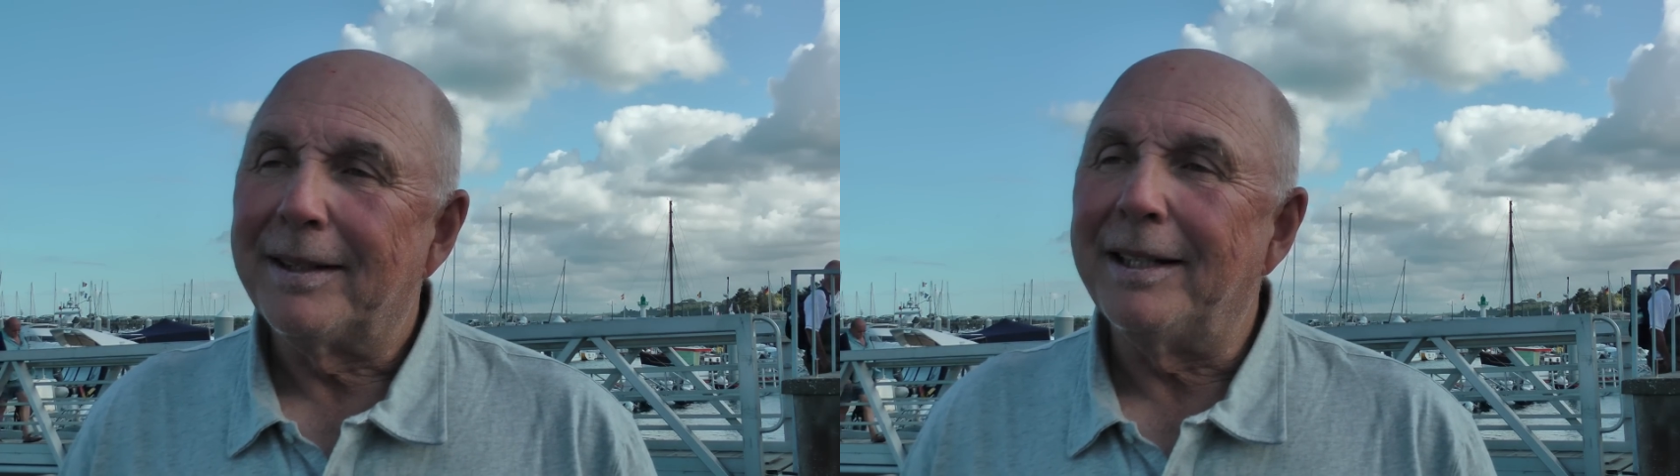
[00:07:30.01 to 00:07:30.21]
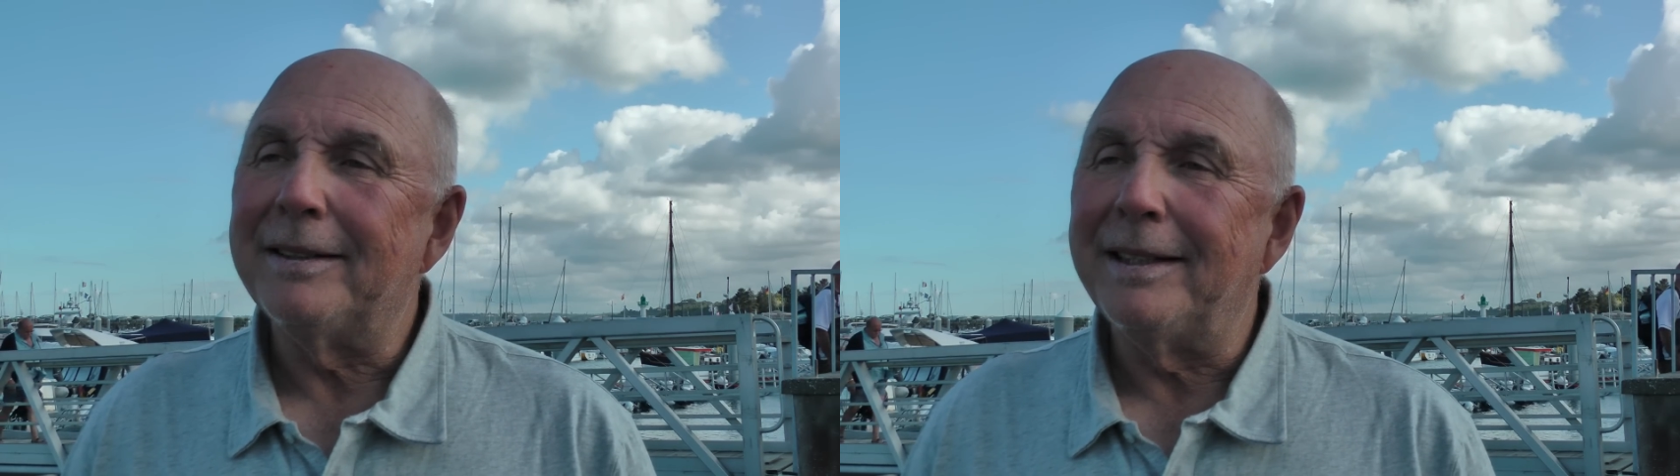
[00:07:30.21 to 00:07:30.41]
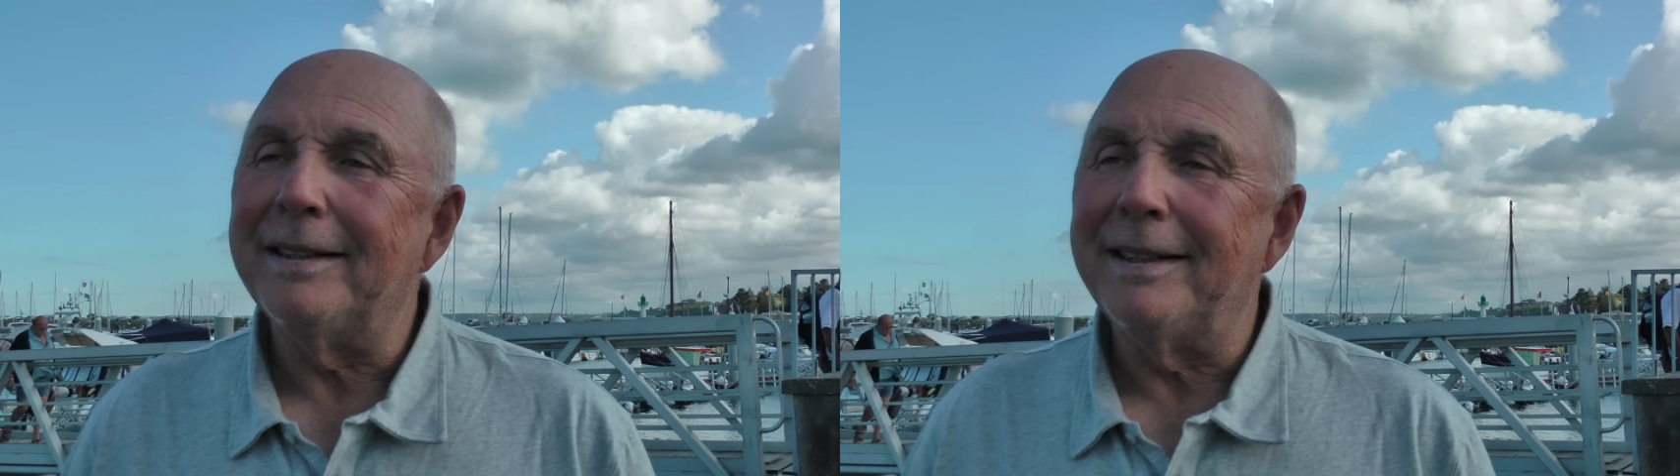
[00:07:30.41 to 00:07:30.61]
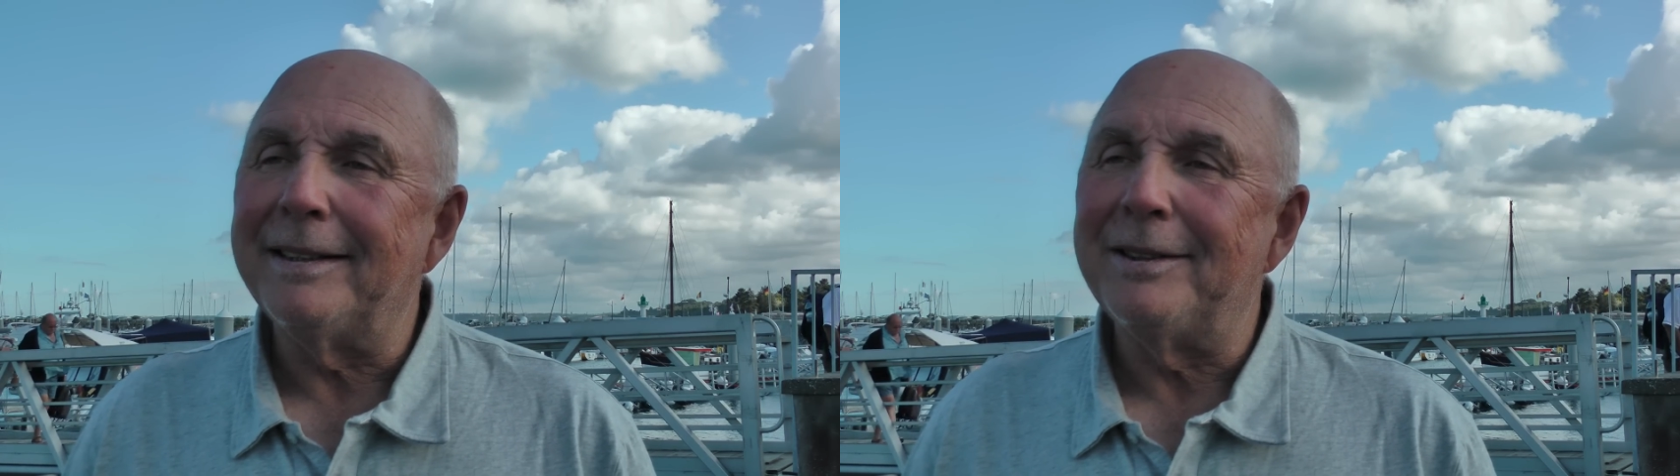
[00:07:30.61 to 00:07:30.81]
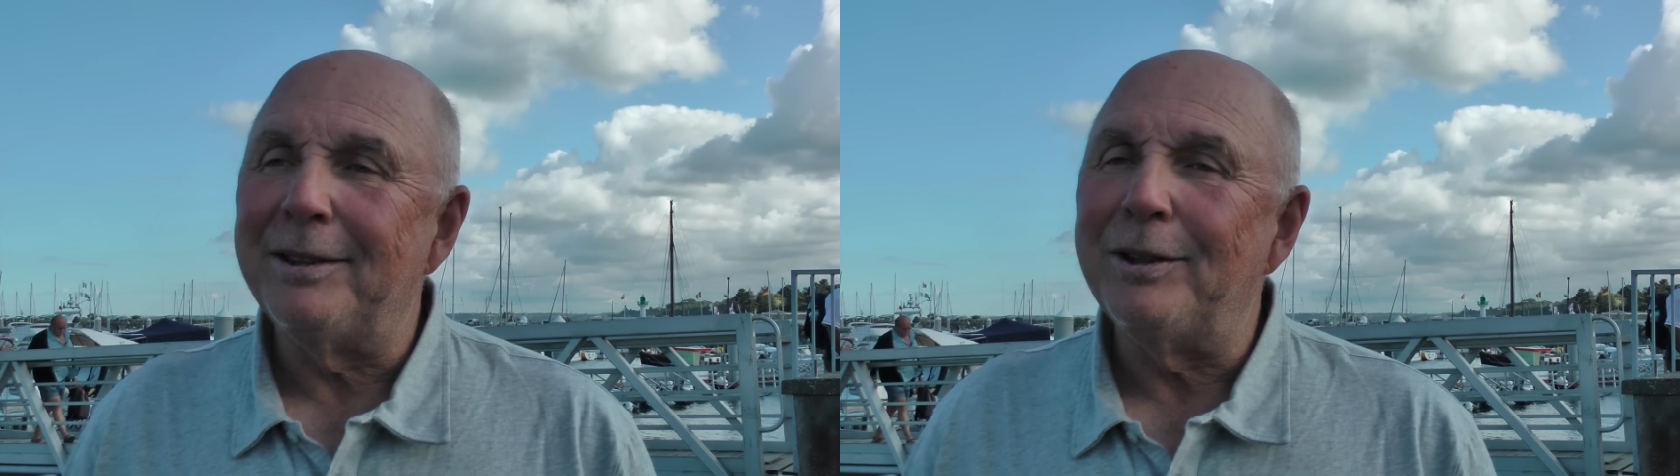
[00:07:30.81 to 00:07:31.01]

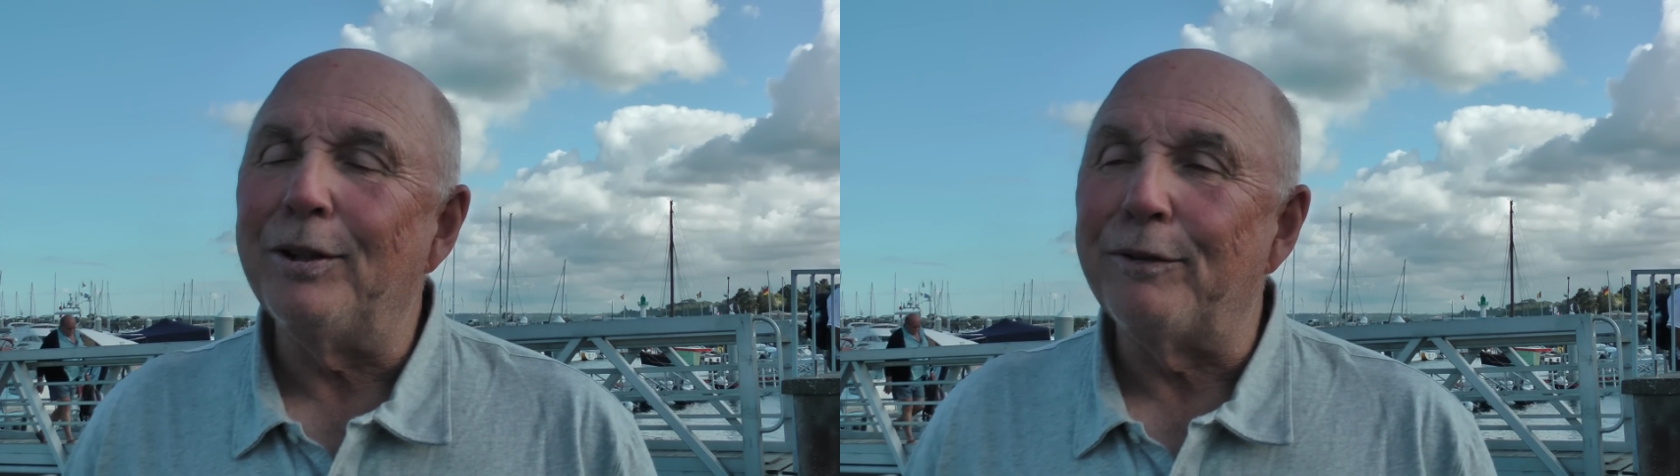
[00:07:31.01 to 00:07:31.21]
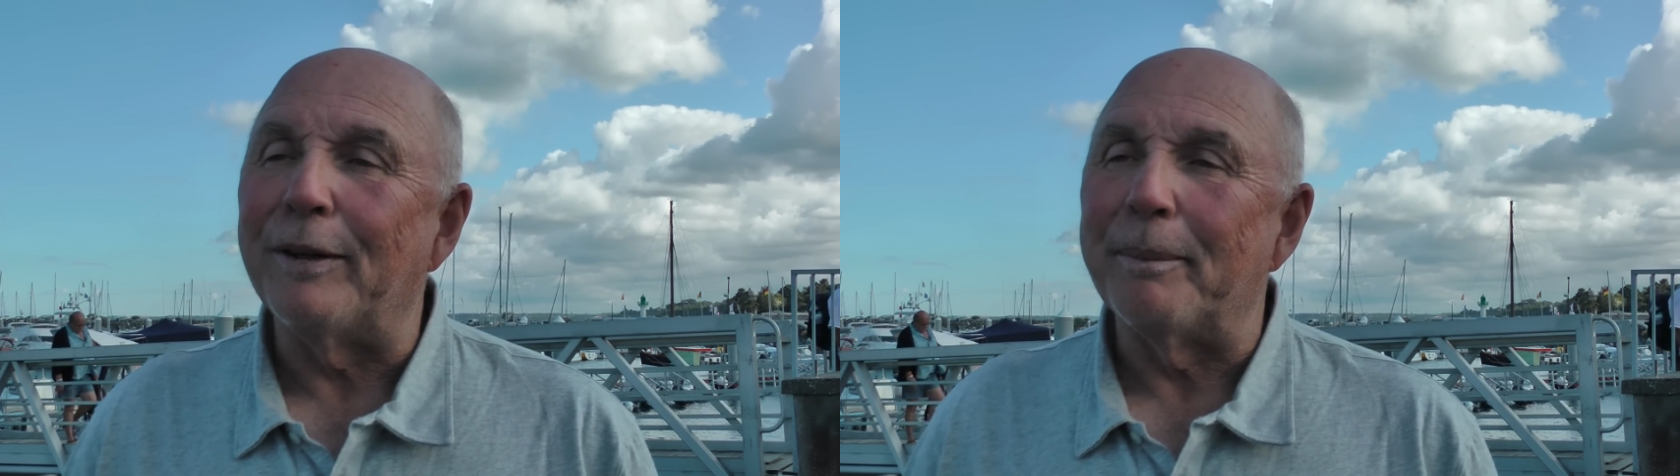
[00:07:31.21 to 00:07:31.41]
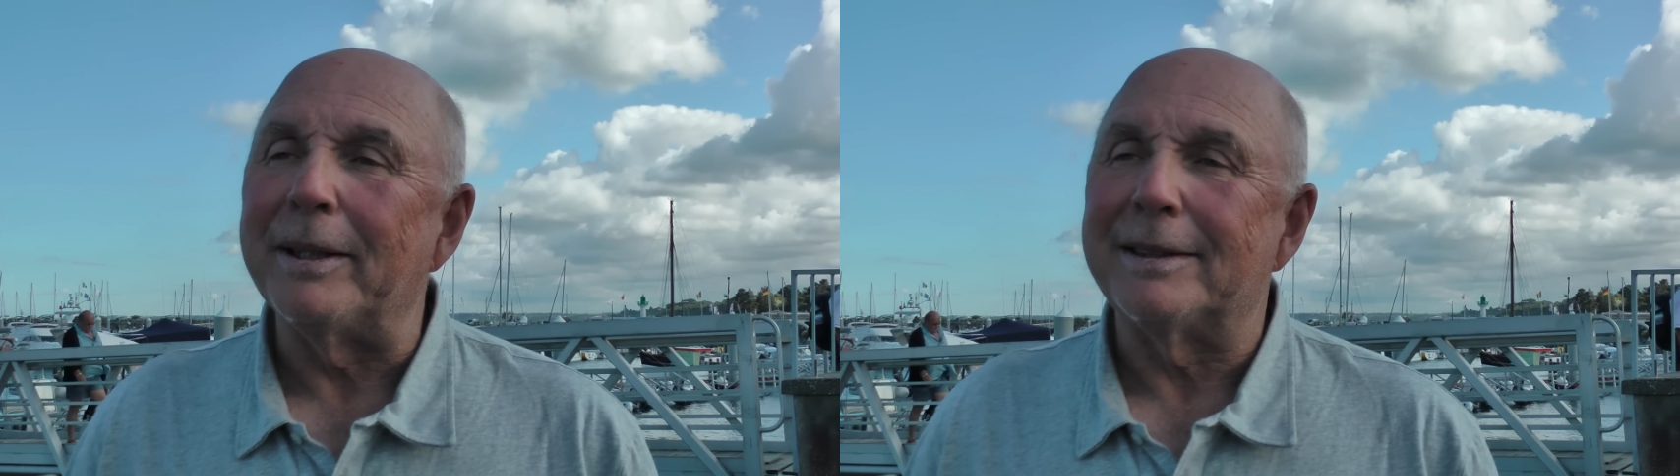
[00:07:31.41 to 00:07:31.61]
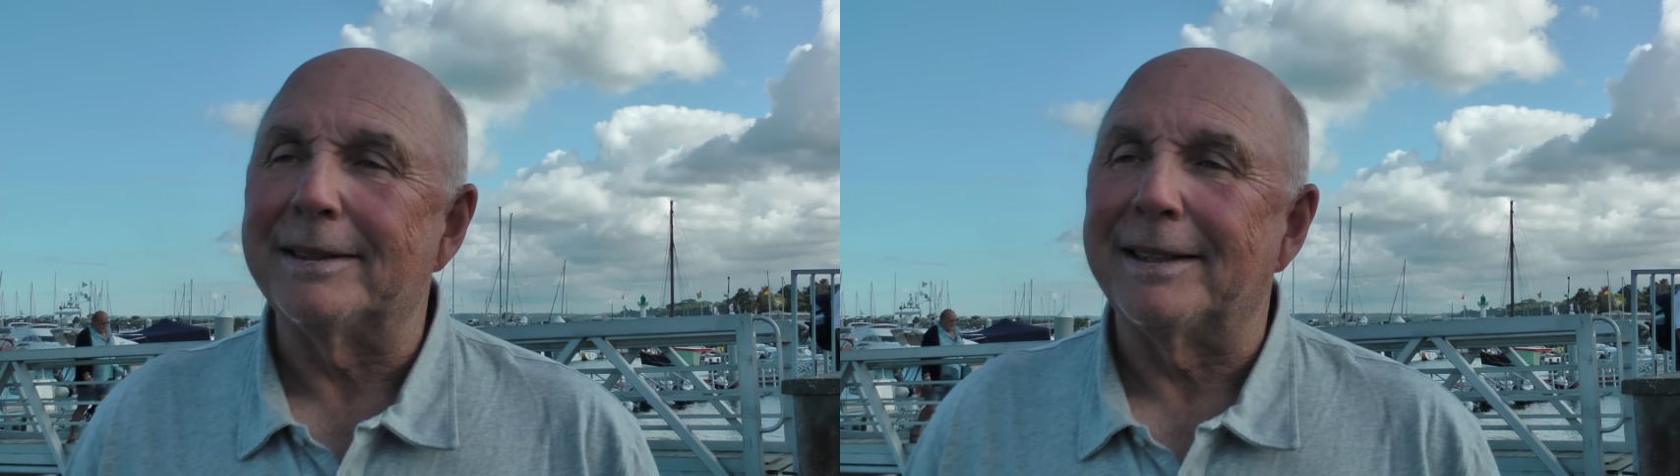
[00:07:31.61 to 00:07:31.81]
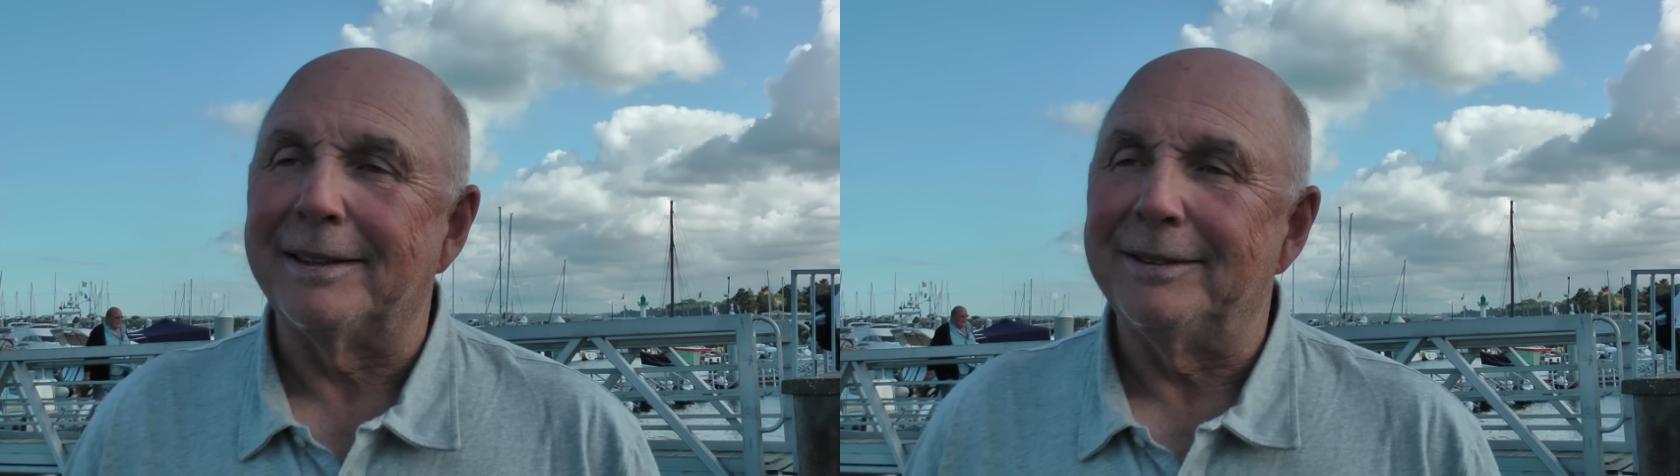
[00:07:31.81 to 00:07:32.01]
they're good fun boats
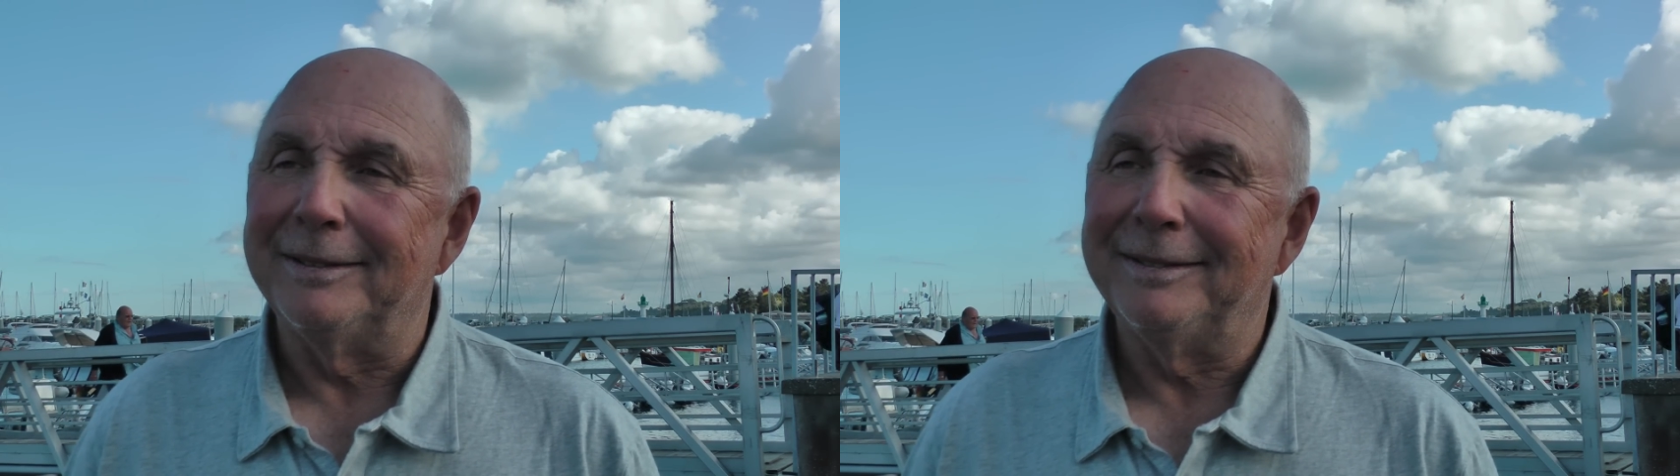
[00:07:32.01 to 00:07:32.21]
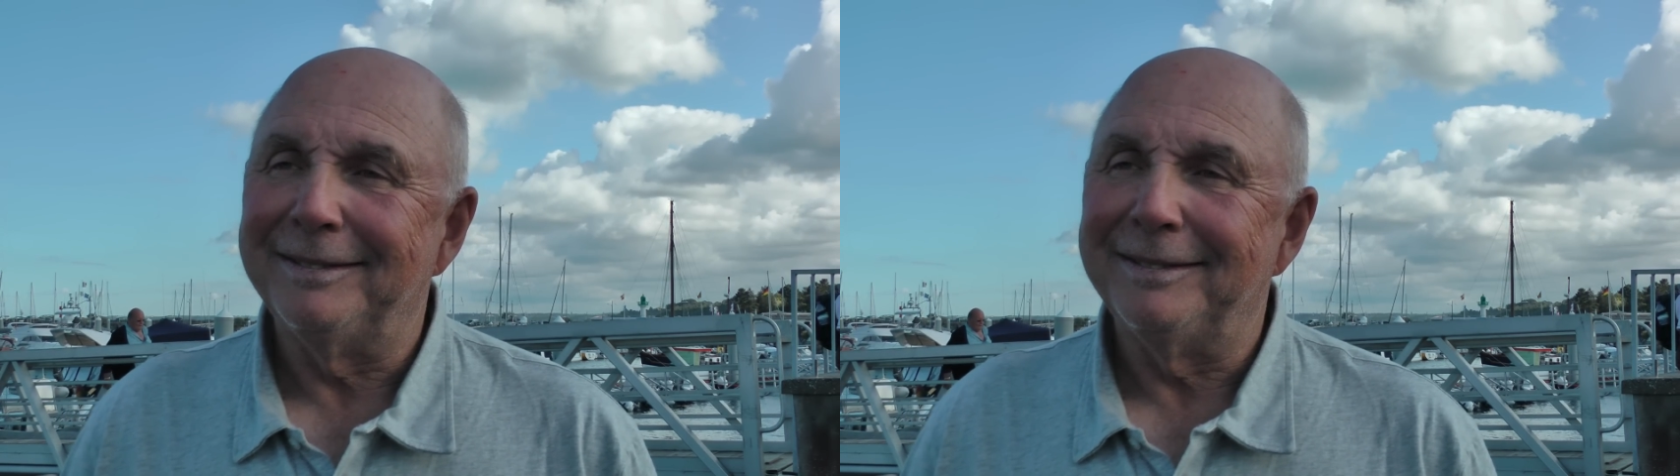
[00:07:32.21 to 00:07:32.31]
to sail.